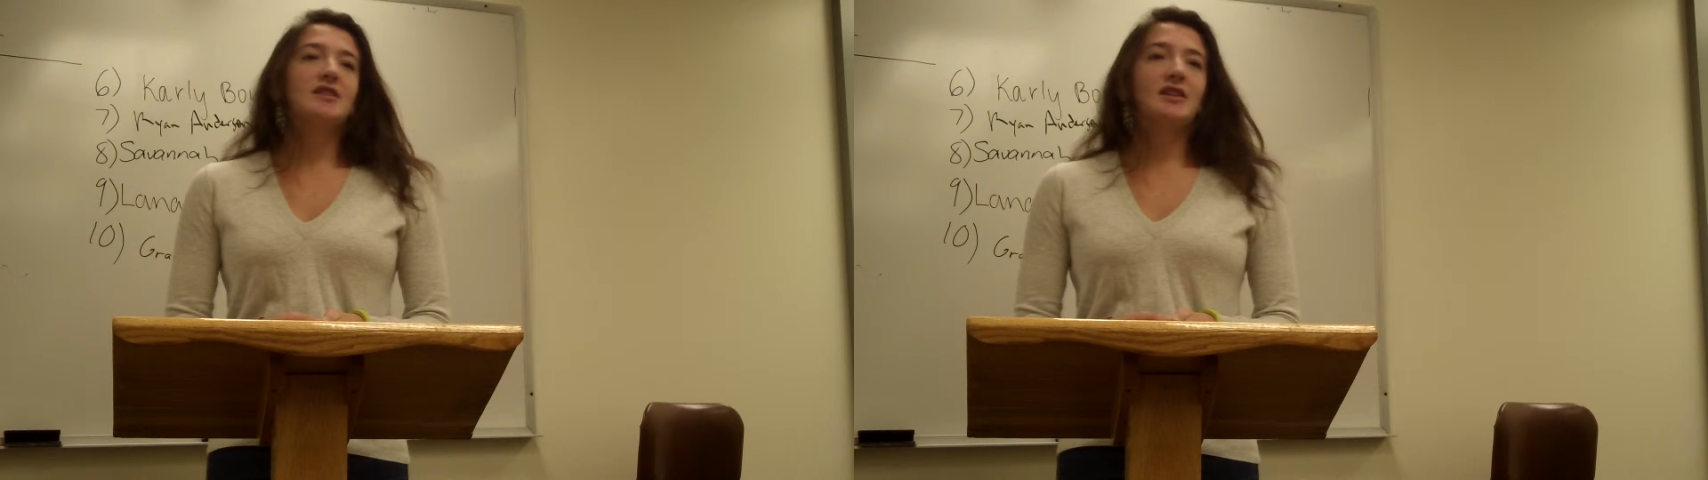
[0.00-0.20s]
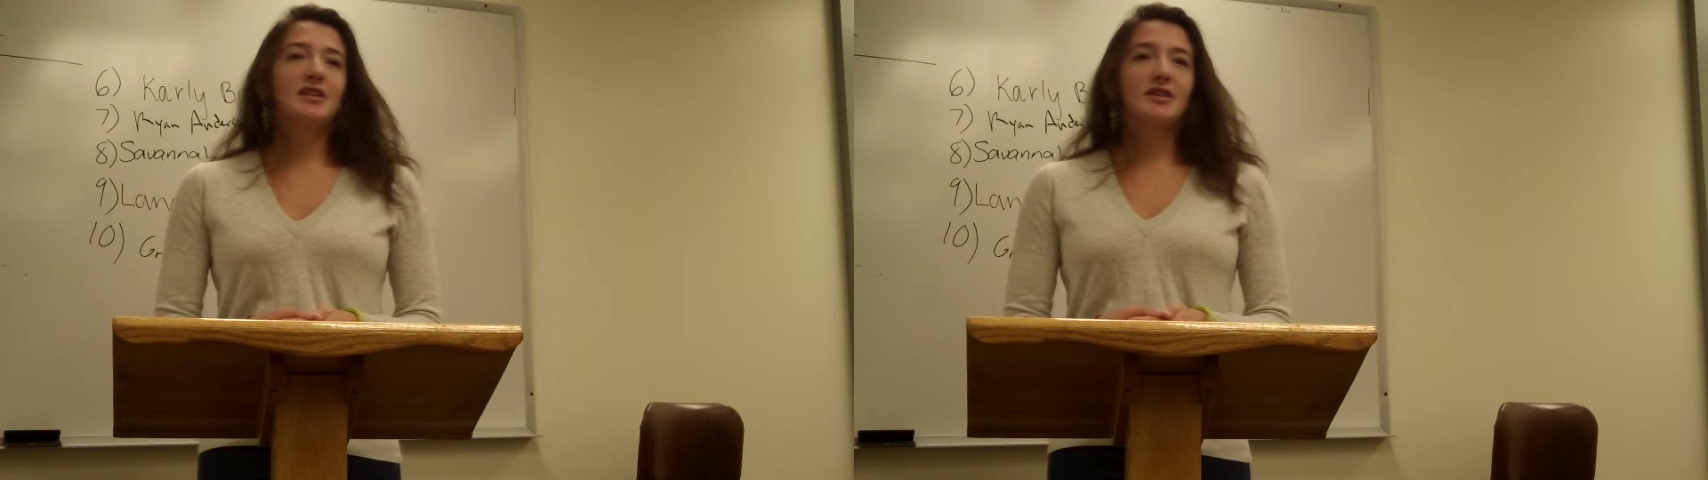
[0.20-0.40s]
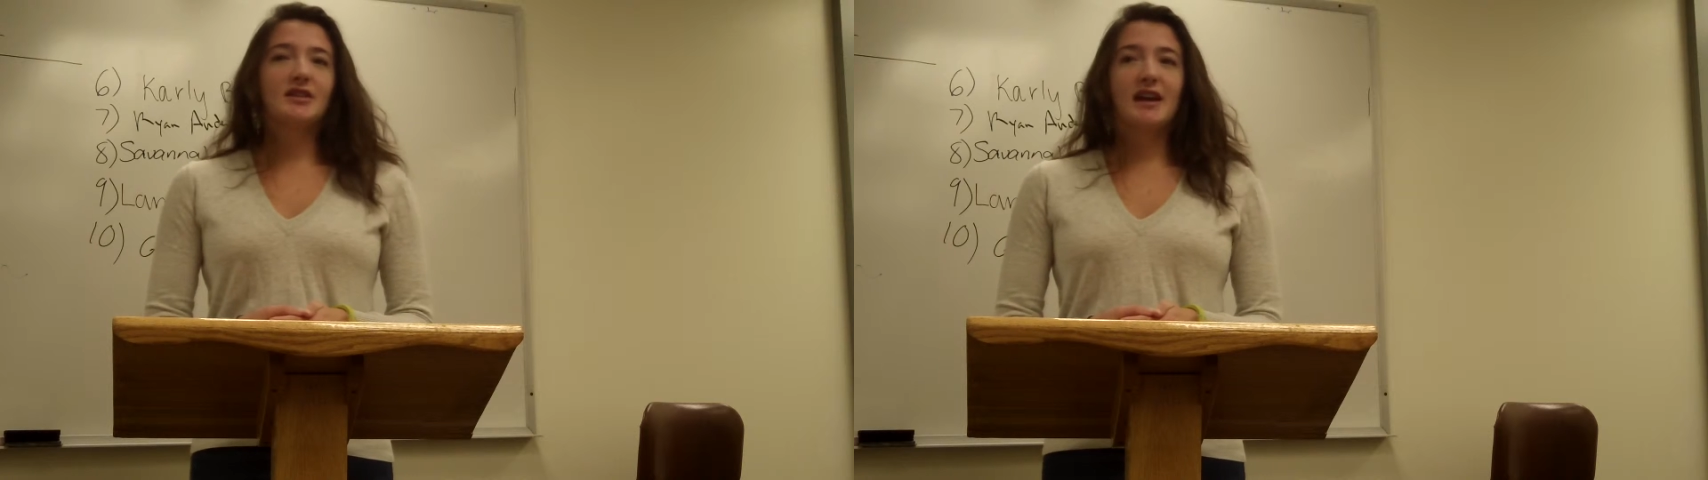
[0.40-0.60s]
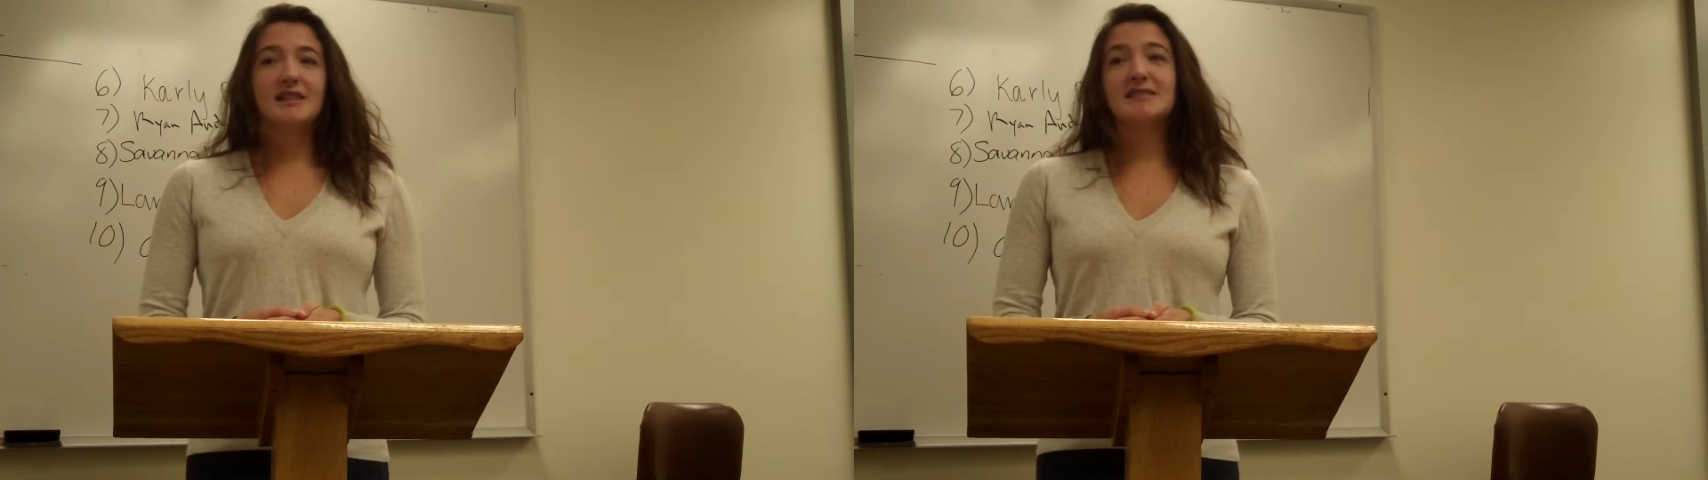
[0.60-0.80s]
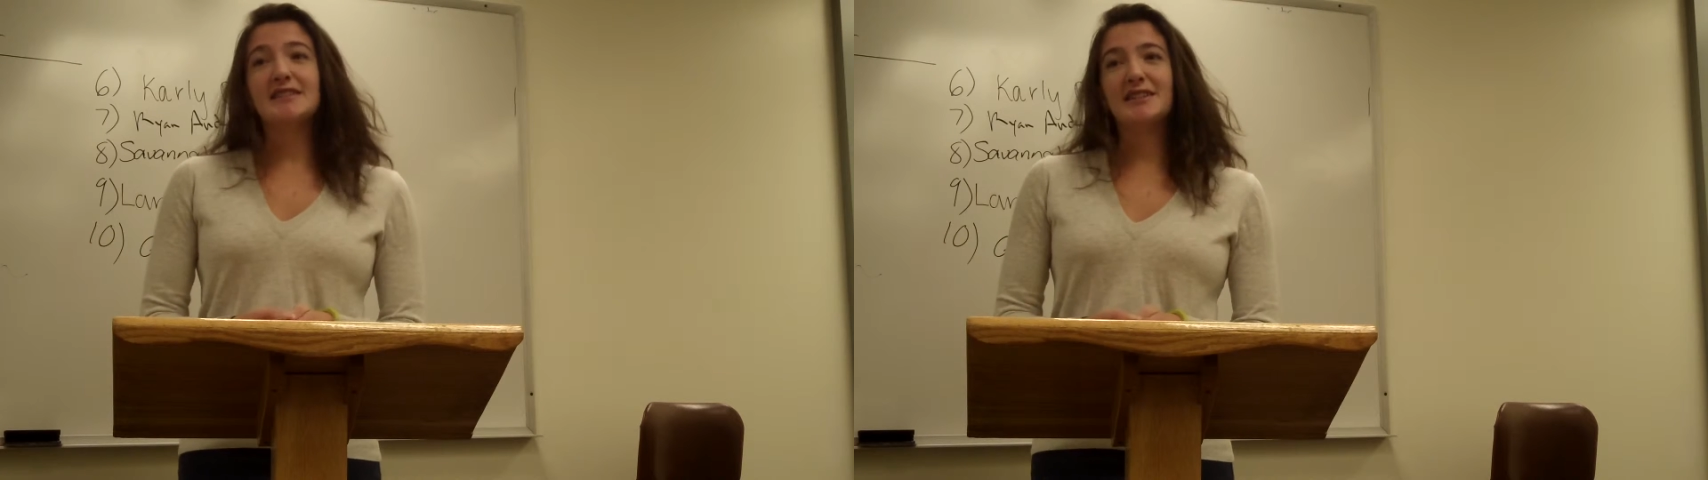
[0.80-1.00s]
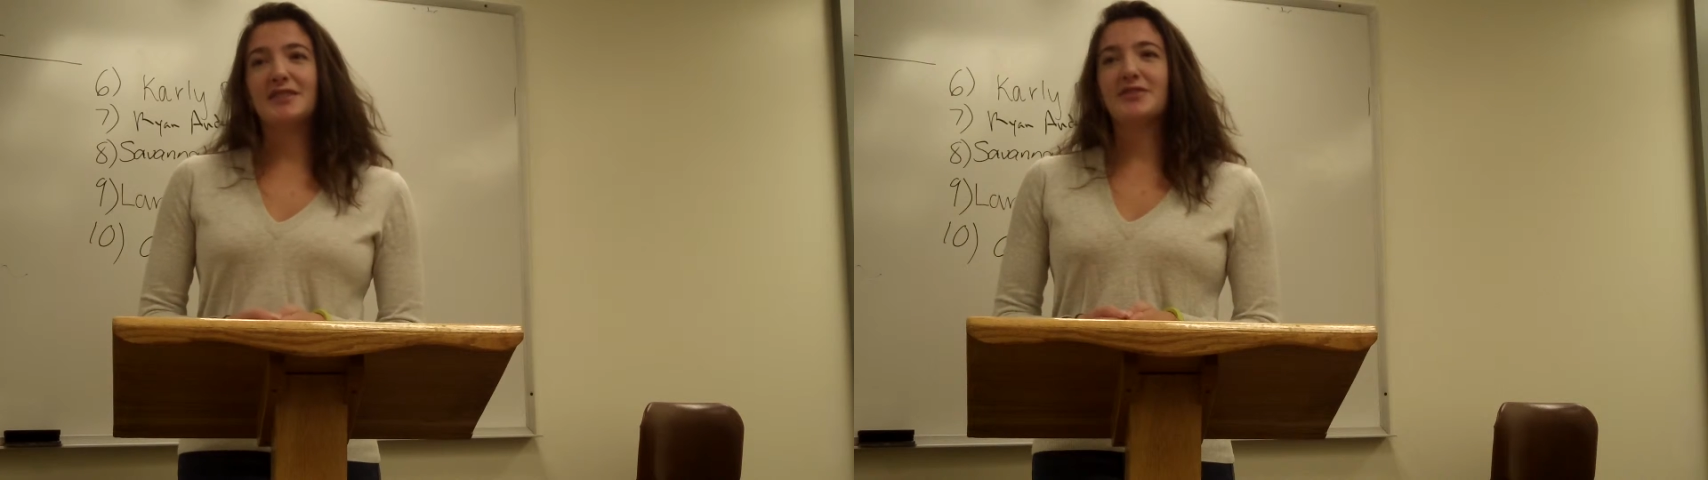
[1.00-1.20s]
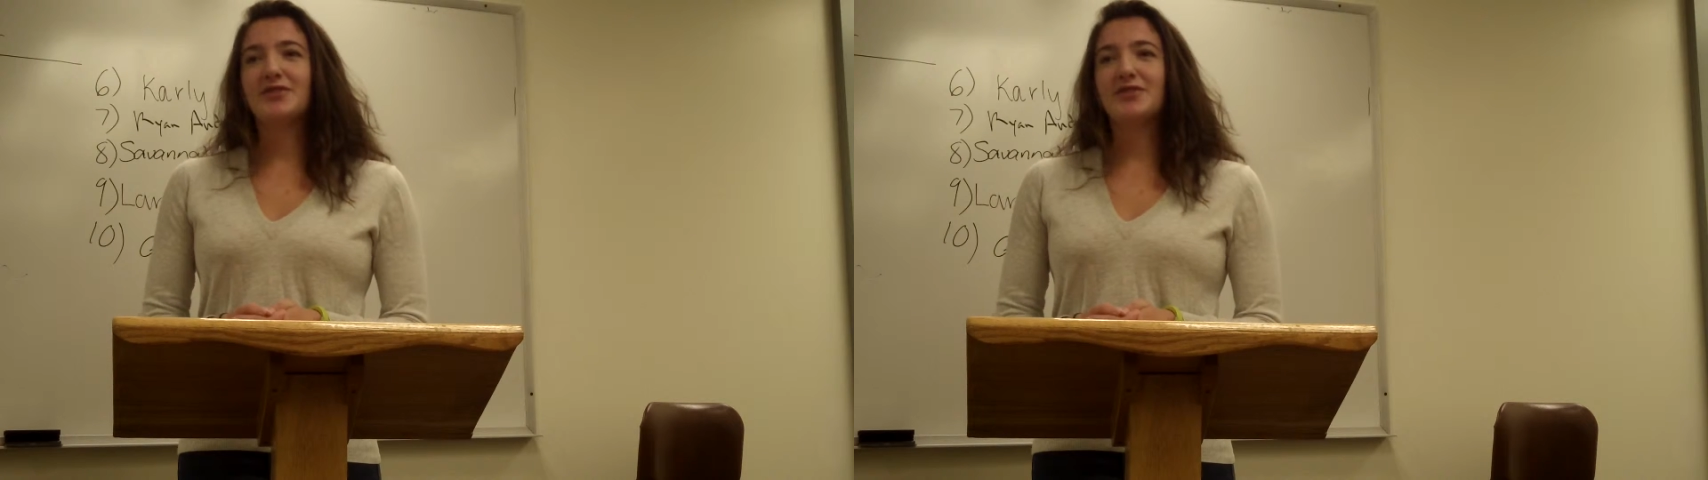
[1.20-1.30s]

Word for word: Their idea